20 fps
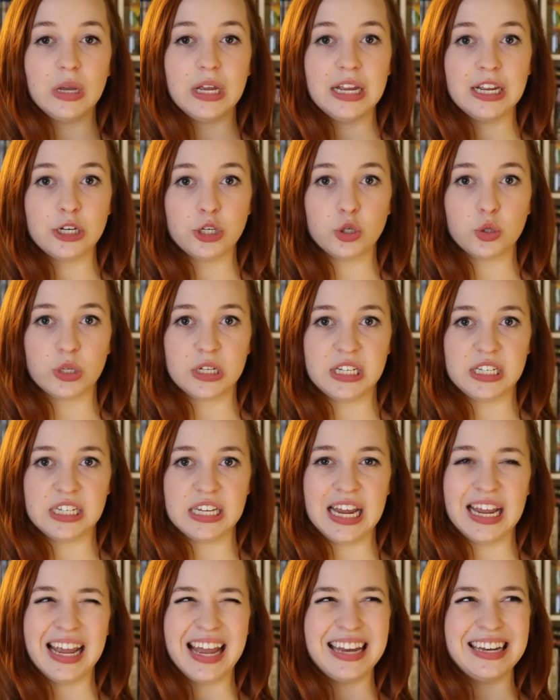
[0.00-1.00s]

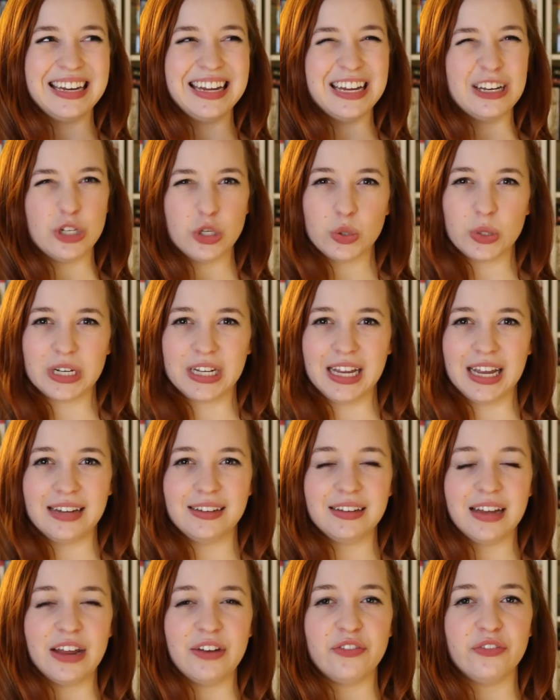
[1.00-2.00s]
interesting and
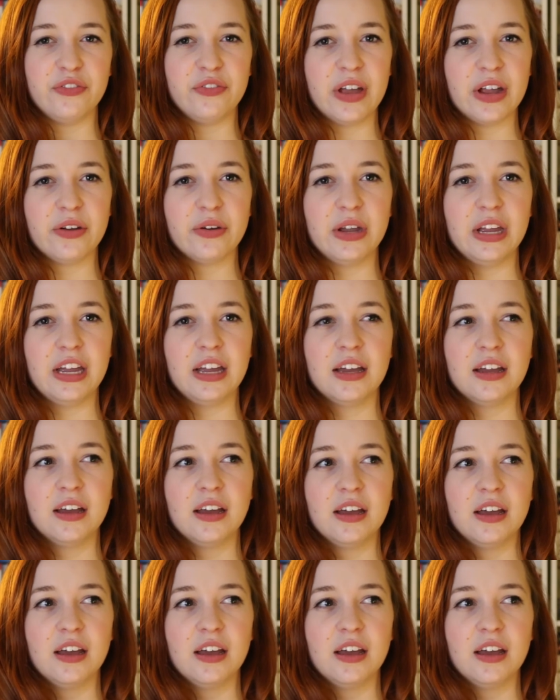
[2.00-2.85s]
intricate and very,